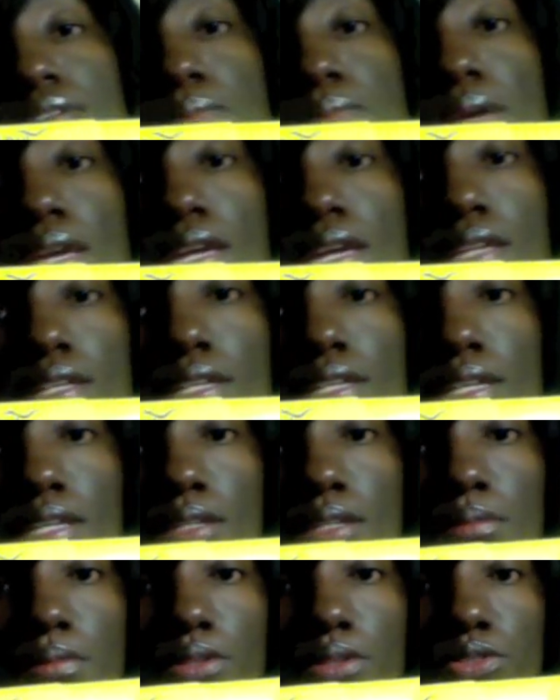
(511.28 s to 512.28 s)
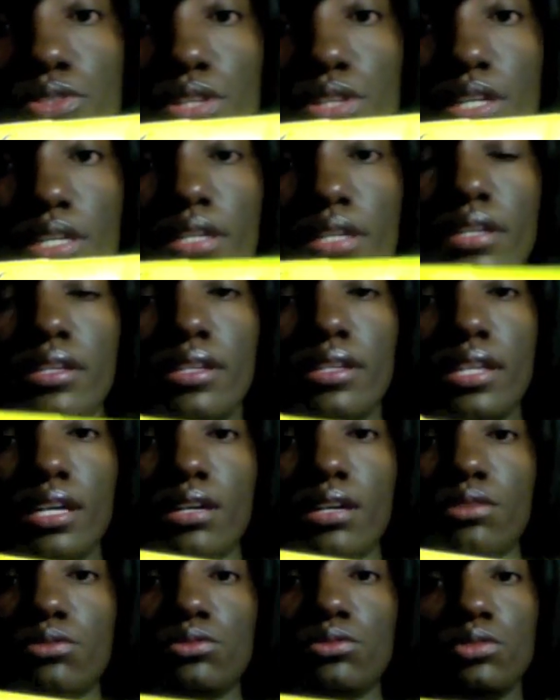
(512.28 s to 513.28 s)
my handy dandy blow dryer.
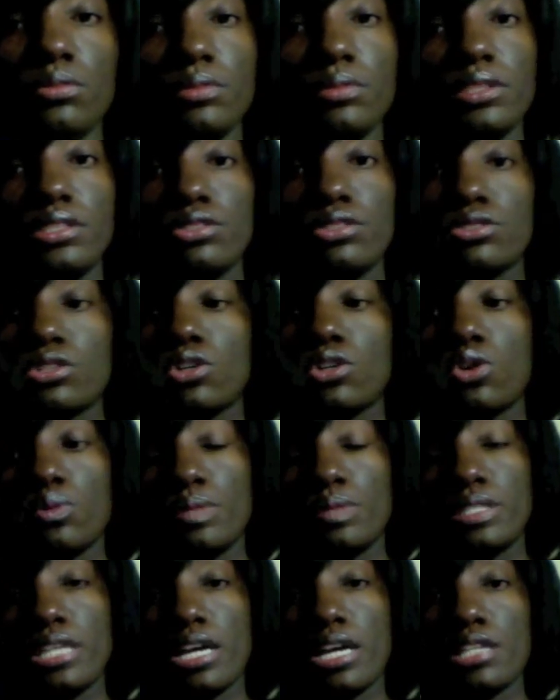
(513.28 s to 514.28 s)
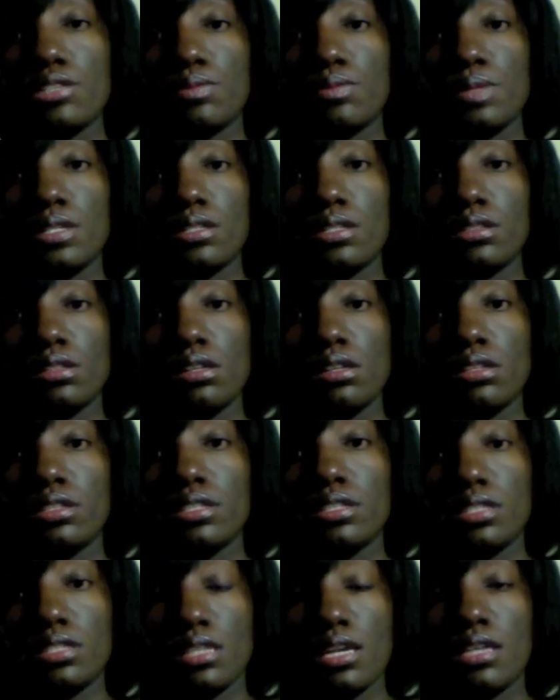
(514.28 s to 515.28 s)
Now, normally there's a comb attachment on
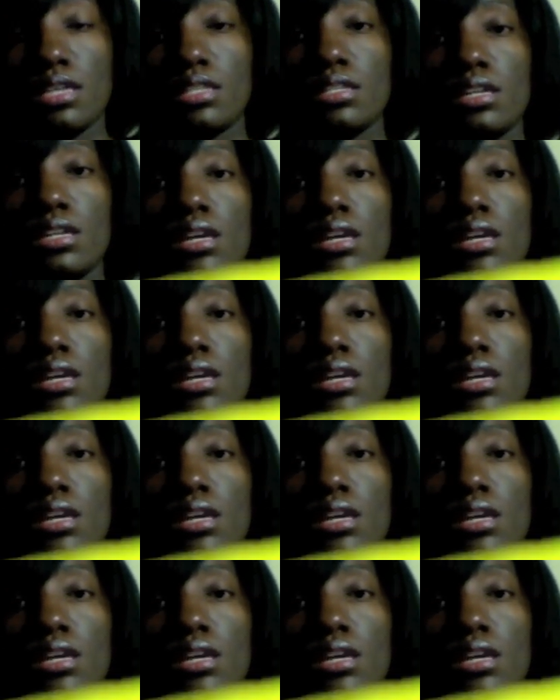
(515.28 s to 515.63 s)
this end,